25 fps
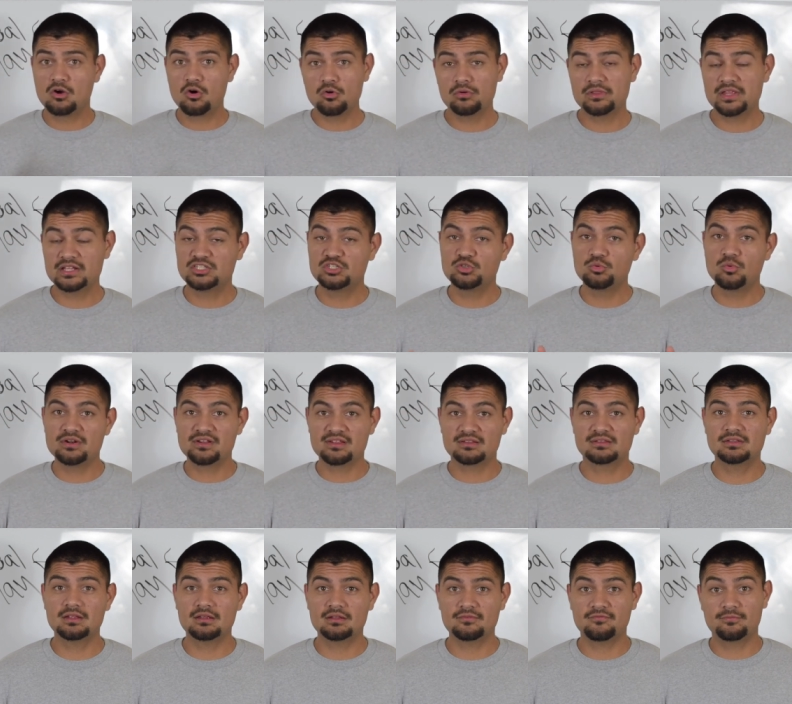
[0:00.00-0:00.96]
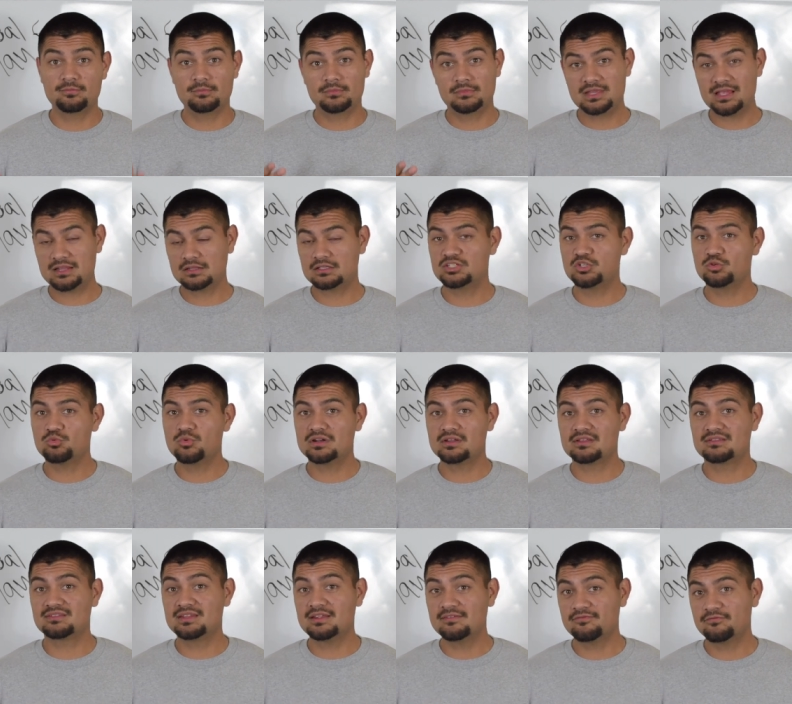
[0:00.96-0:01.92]
a goal that you want to set, that you want
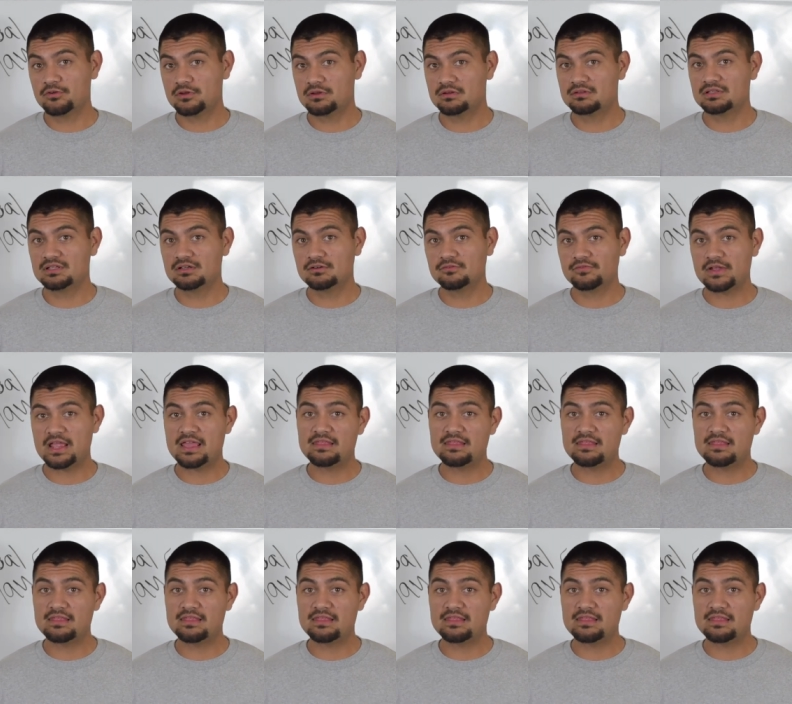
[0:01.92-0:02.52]
to set for yourself,